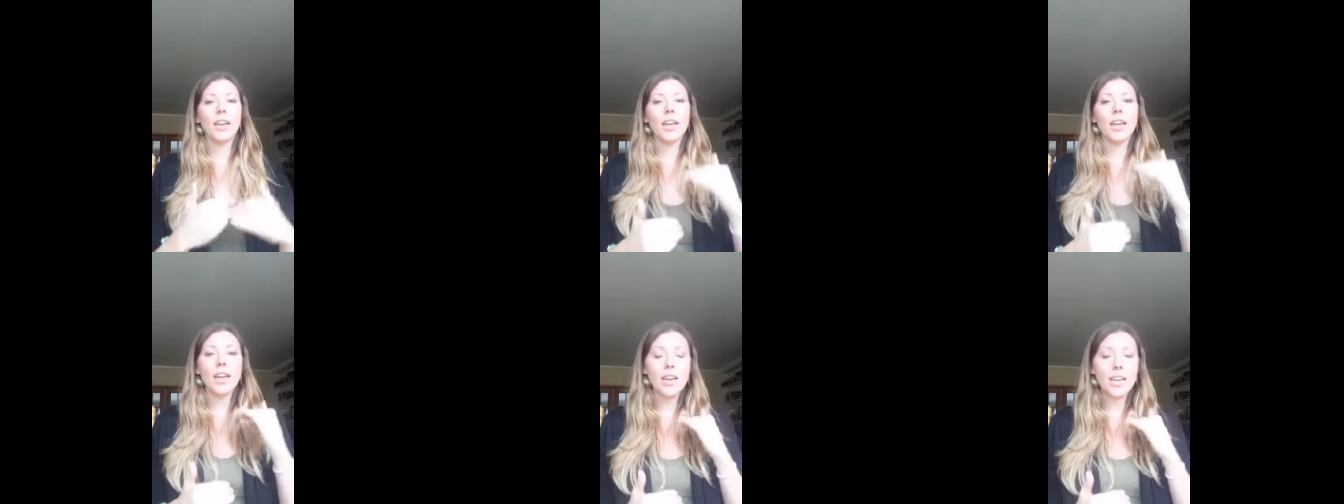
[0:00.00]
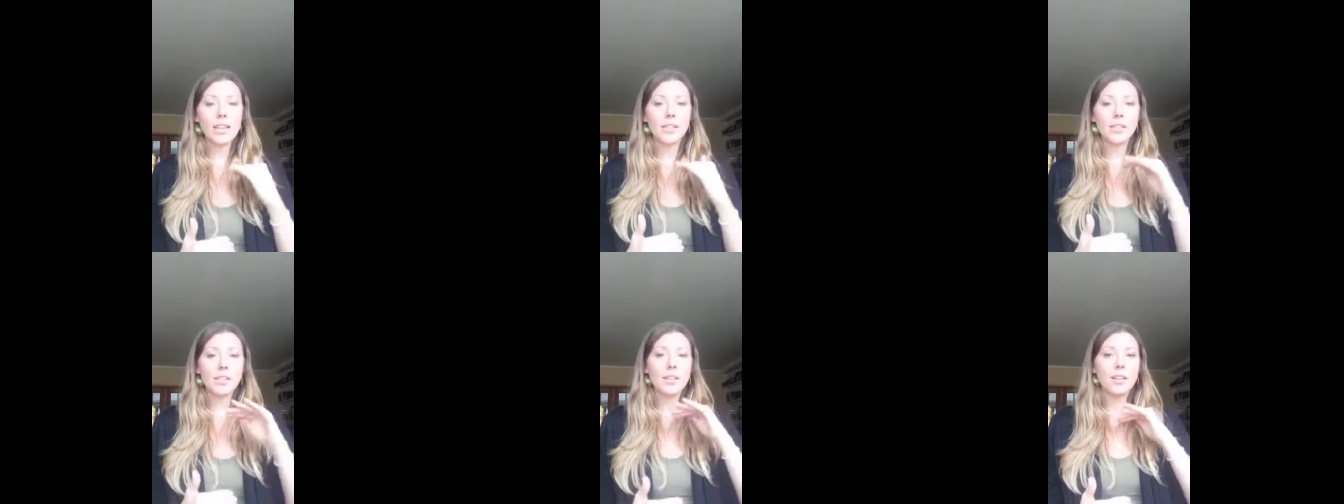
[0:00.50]

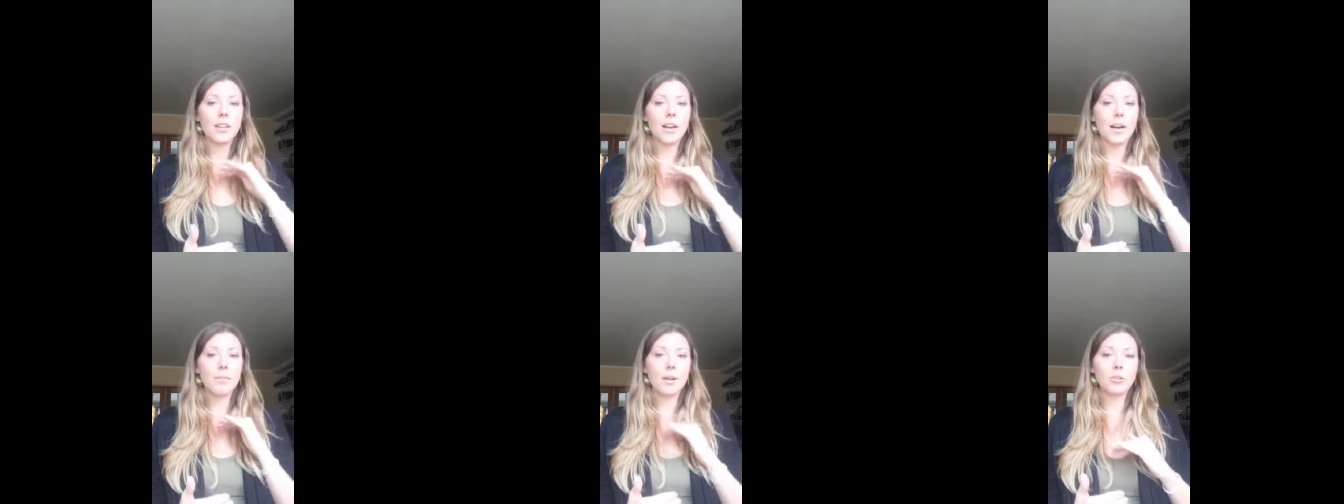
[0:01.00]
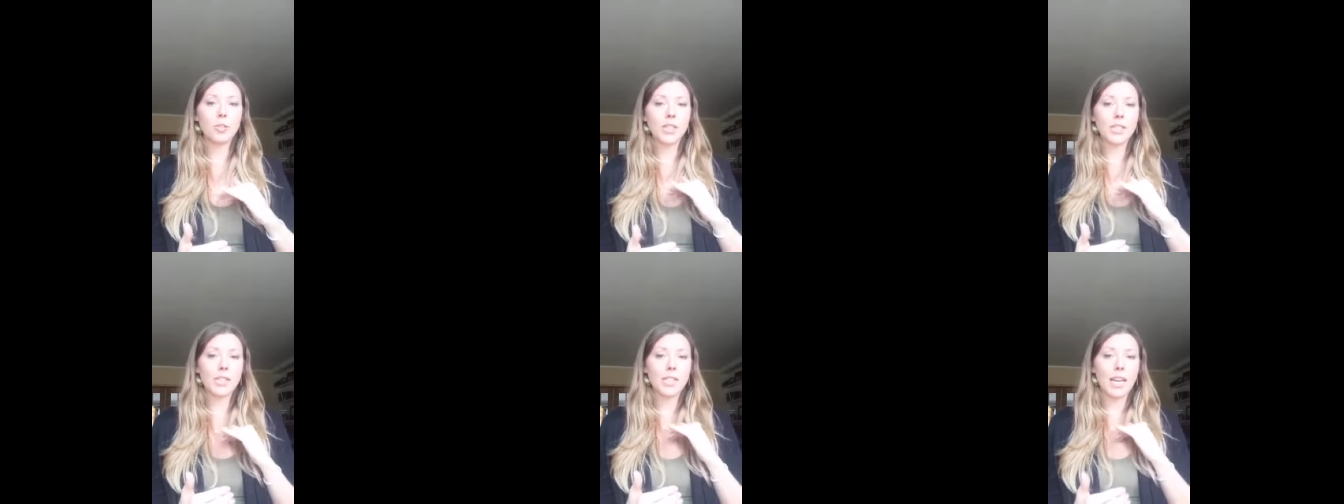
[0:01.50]
is
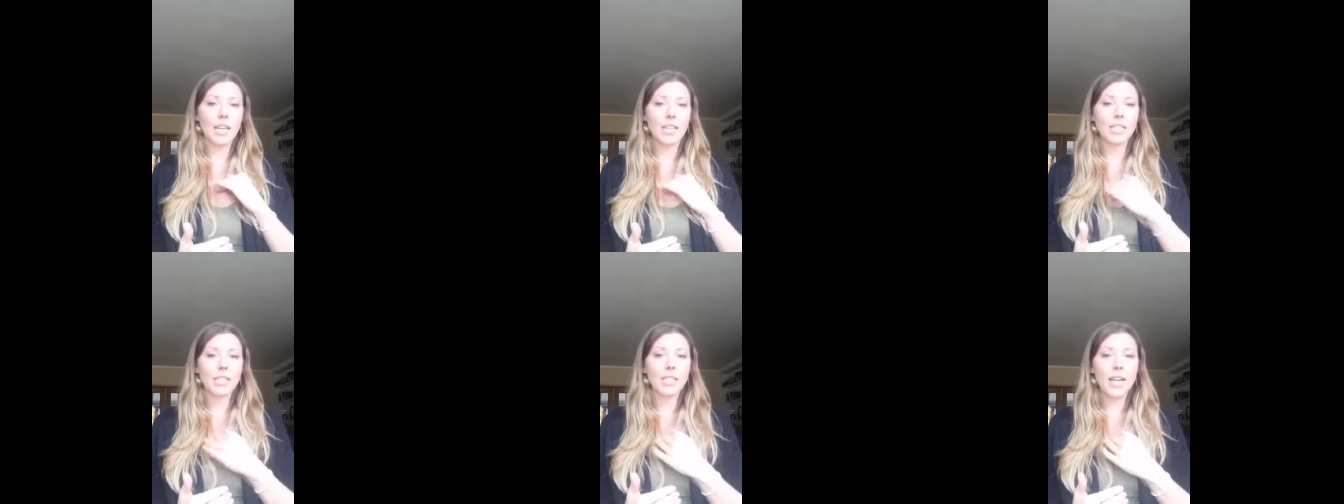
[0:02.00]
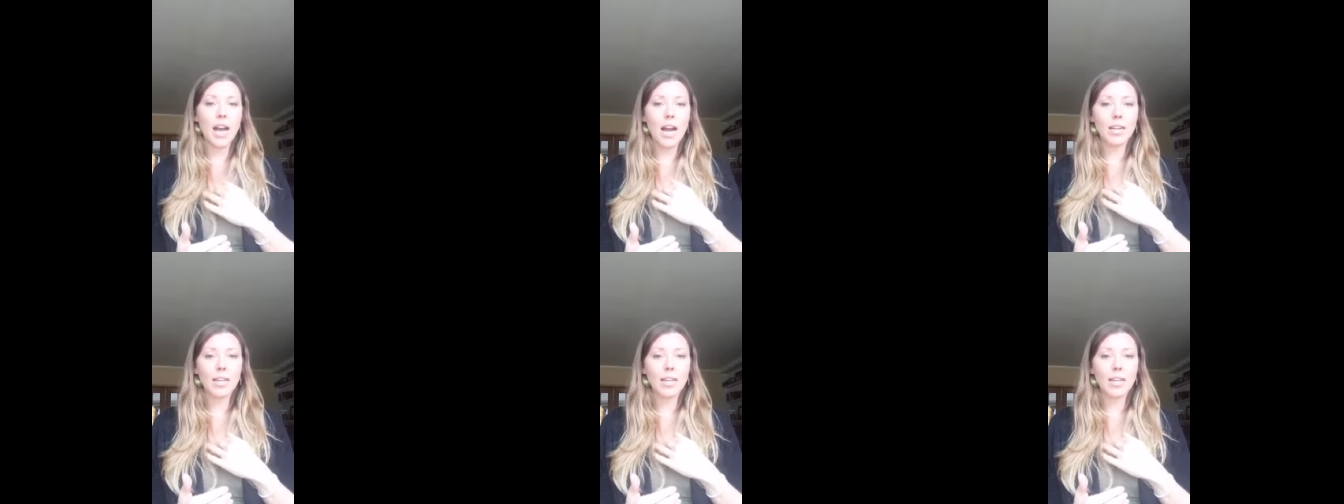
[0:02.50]
emotions getting stuck